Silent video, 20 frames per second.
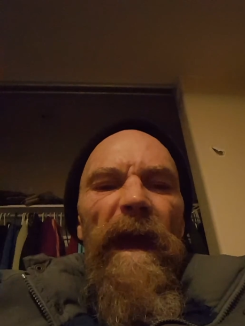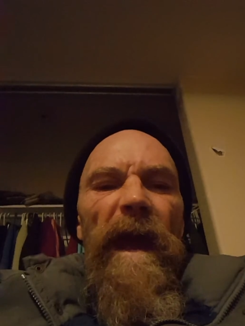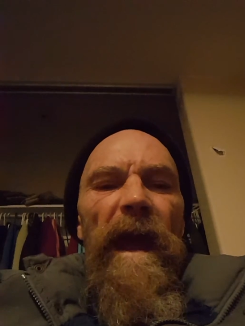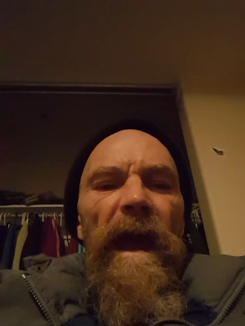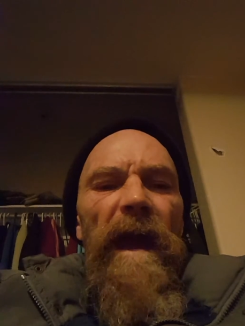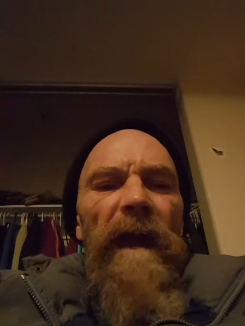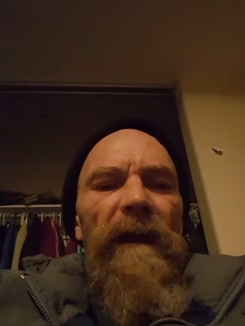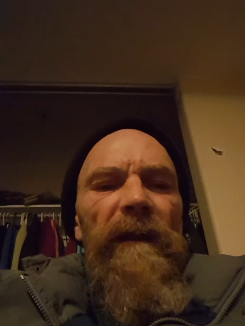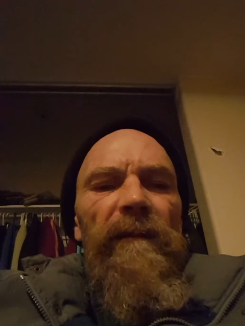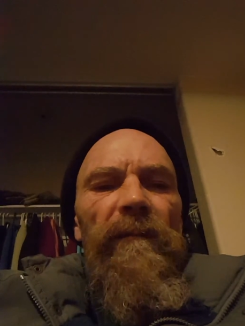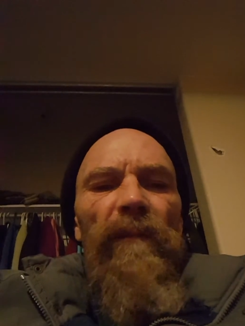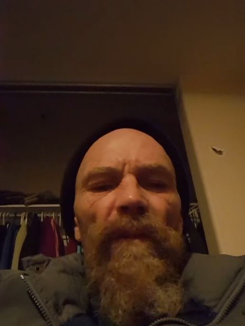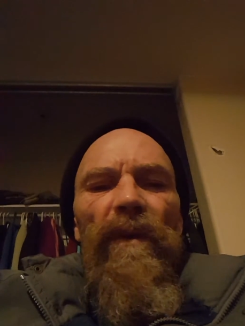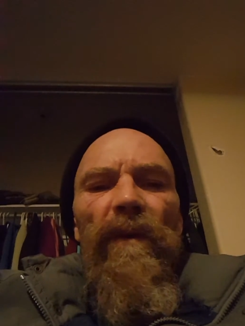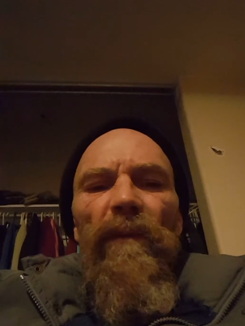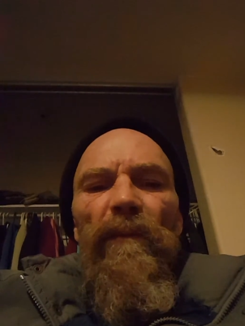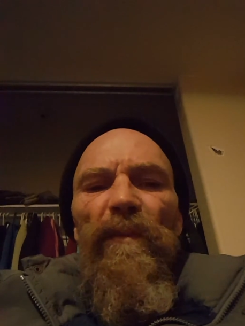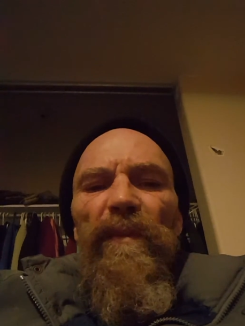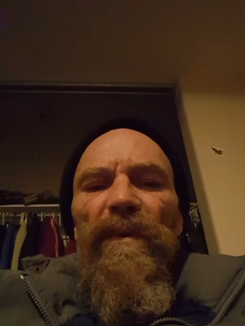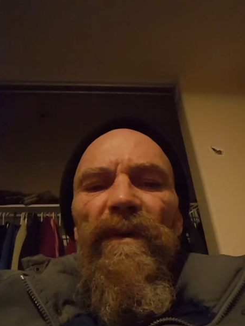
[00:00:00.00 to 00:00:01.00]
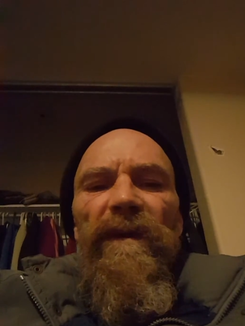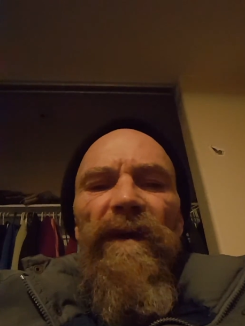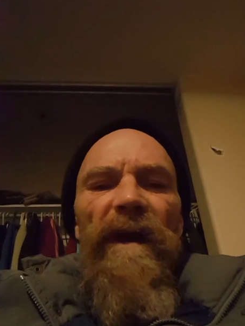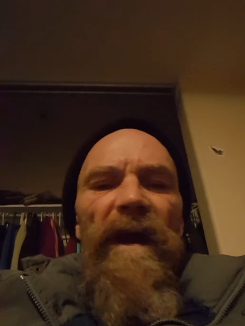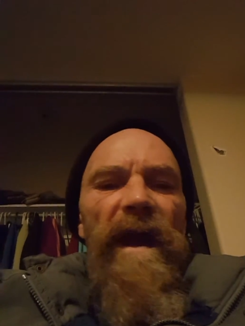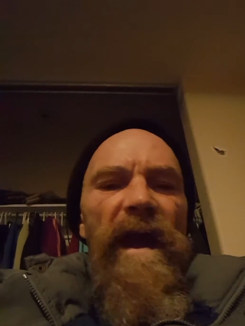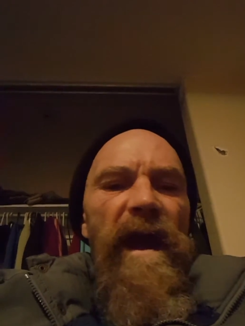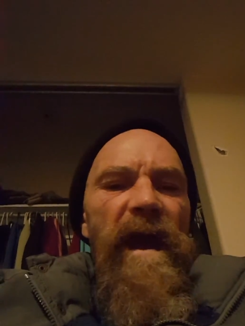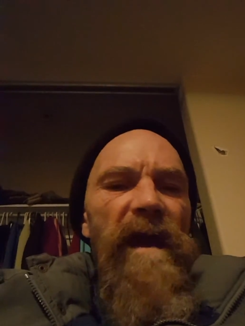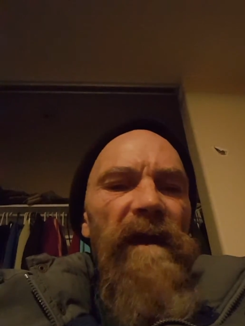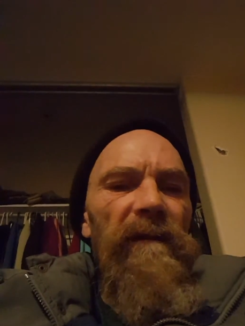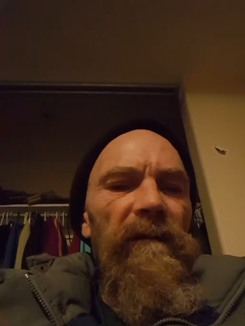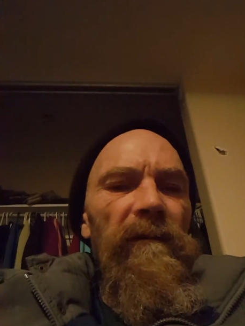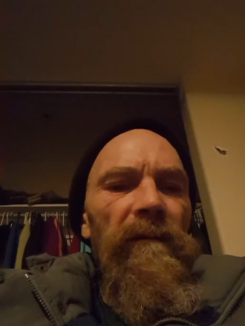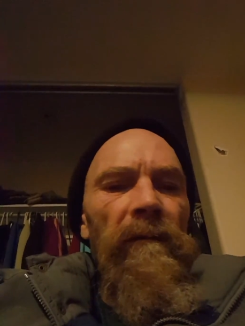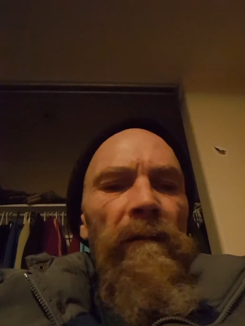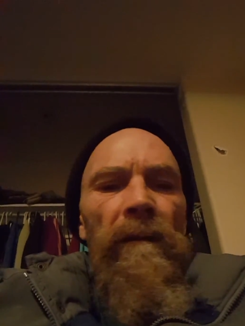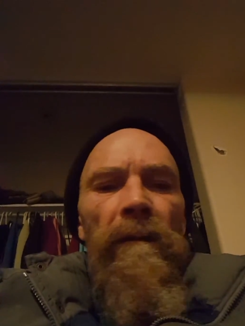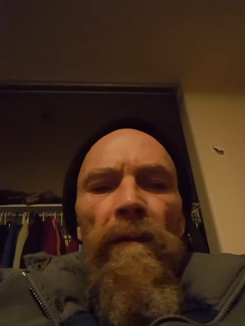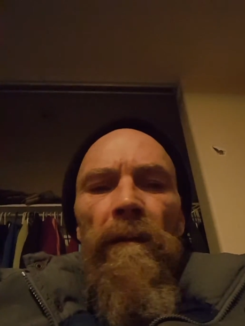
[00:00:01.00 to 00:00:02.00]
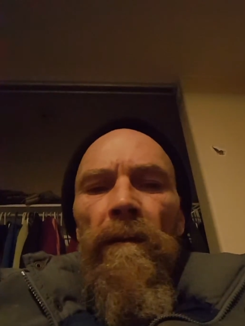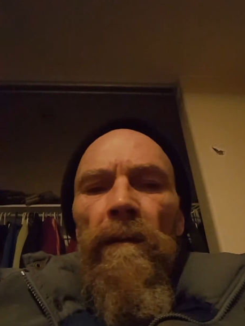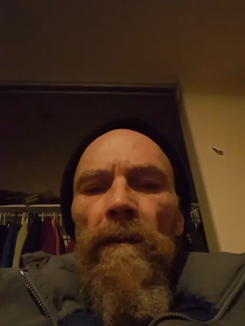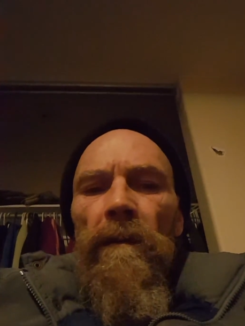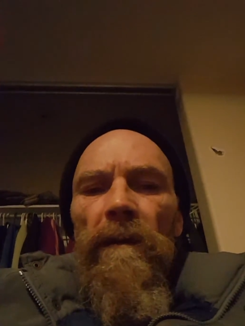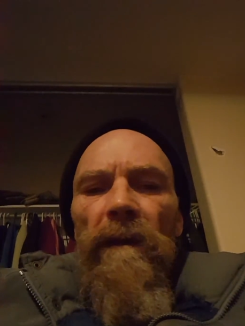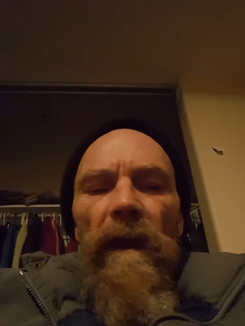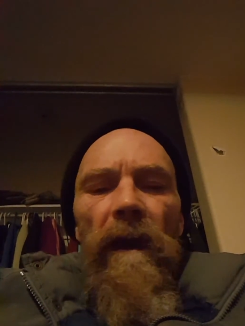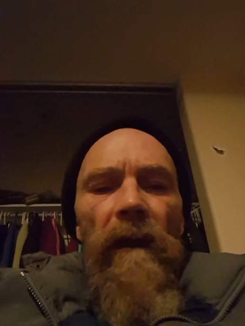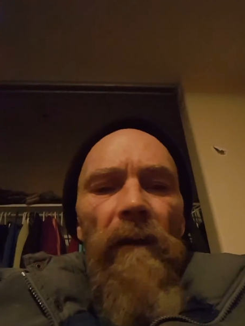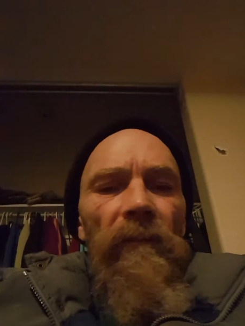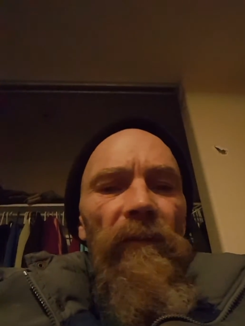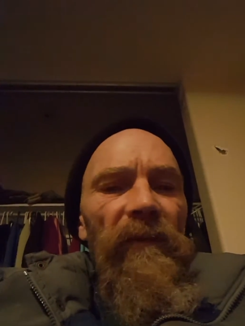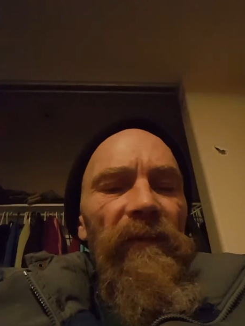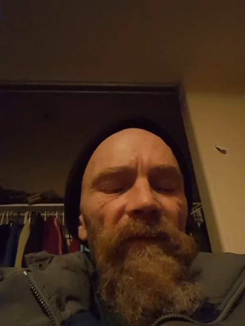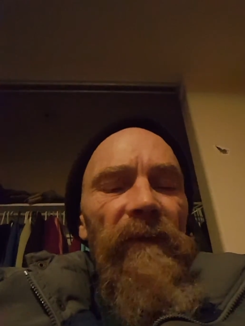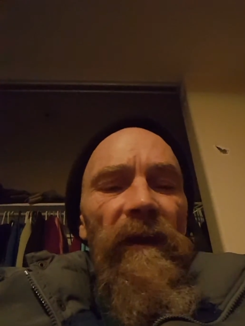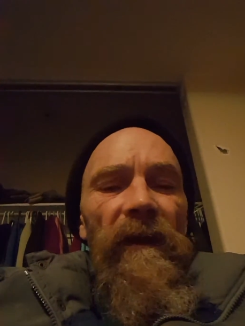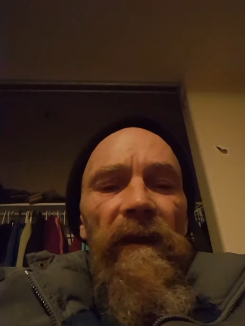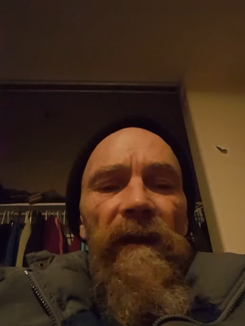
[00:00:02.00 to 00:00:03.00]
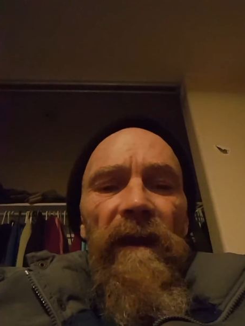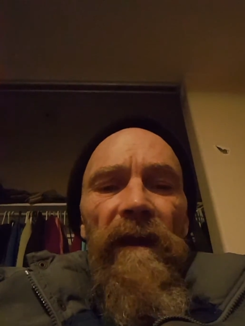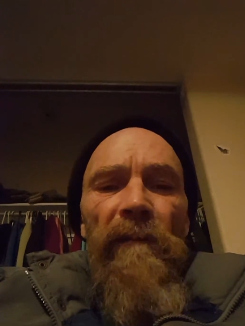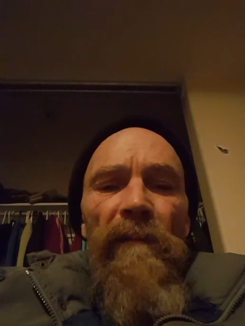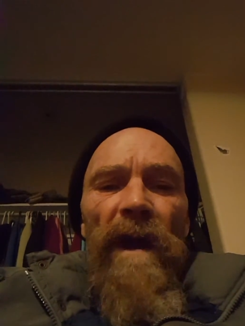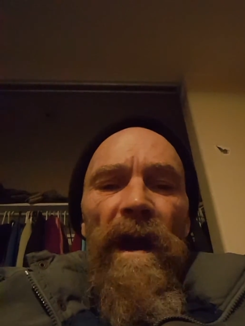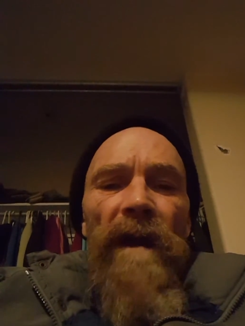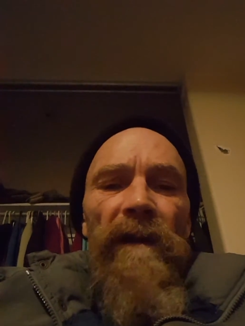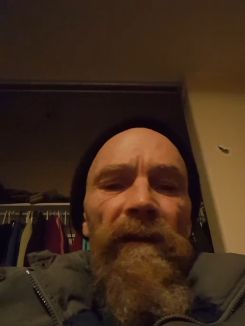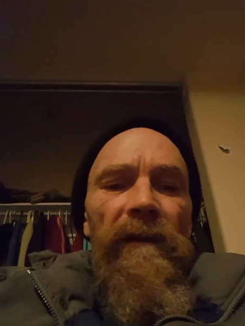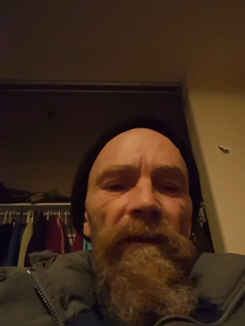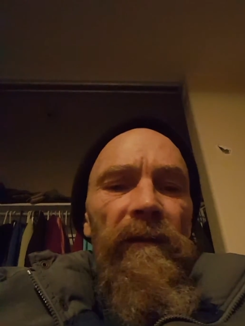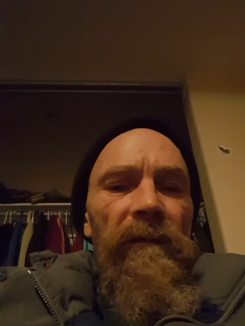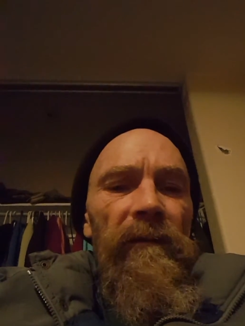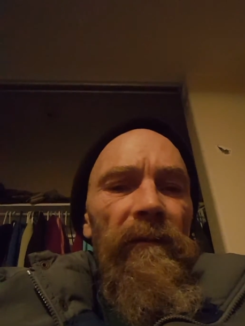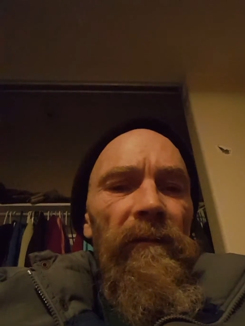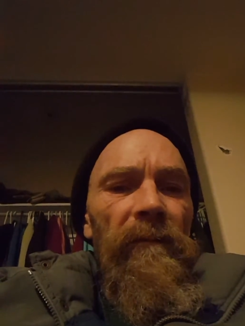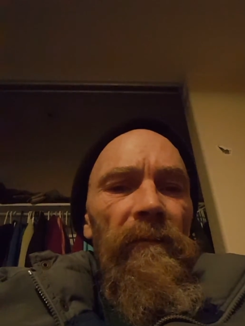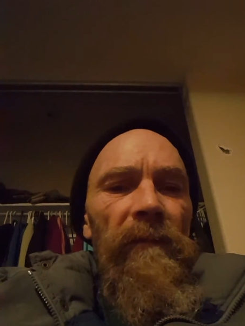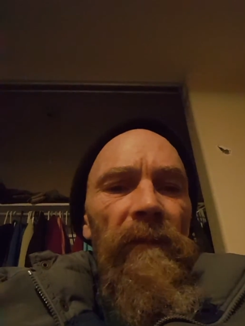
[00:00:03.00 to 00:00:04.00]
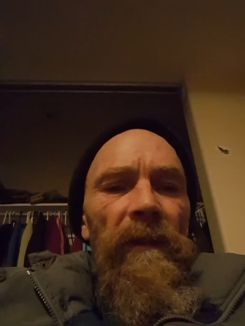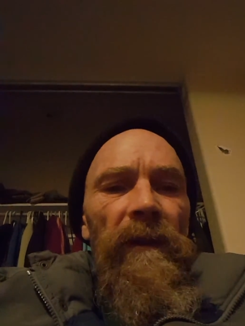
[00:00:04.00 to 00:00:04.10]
animal, plant, everything came out of him.